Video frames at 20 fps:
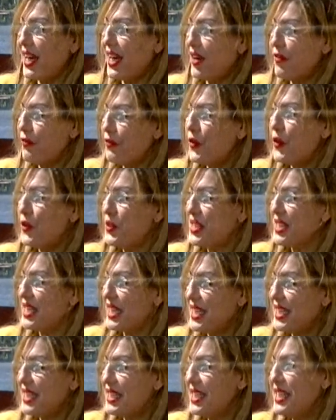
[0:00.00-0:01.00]
first
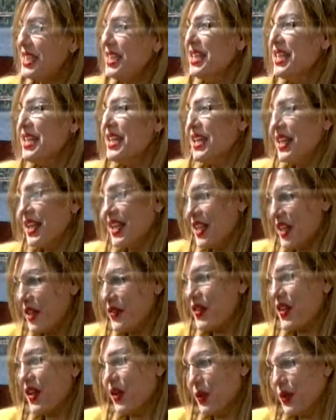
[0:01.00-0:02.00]
lady in your
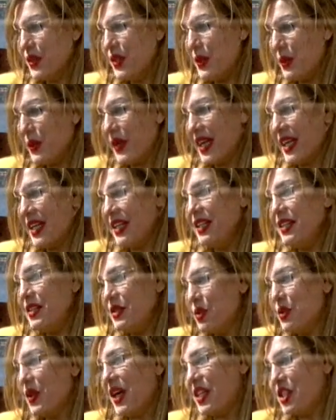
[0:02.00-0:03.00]
the UN,
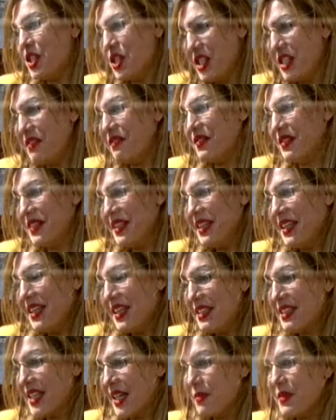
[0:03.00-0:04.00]
to achieve
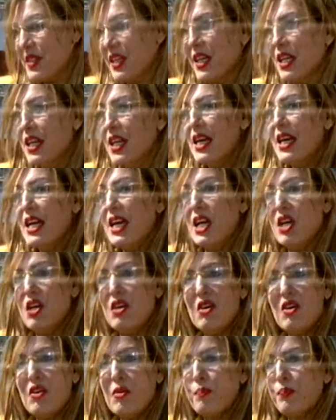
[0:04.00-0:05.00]
something.
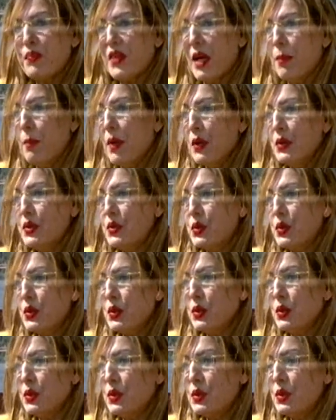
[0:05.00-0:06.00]
Um, about
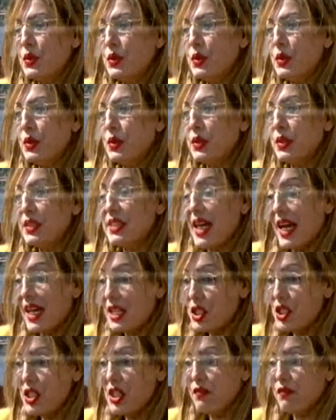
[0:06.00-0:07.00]
uh, the
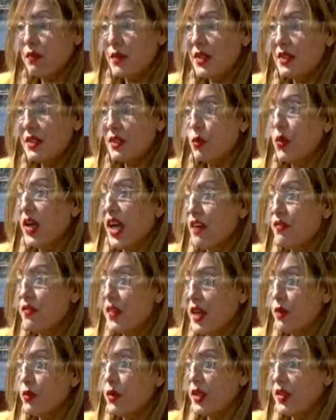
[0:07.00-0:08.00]
achievement, we have
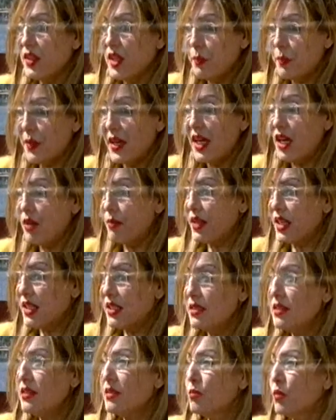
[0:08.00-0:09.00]
now in the
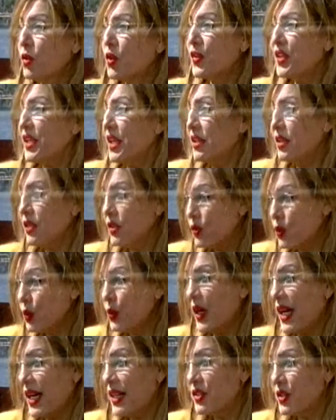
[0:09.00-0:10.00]
parliament more than
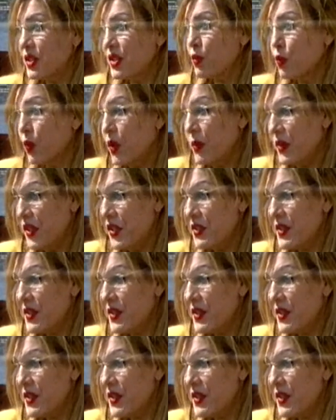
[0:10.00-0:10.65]
200 women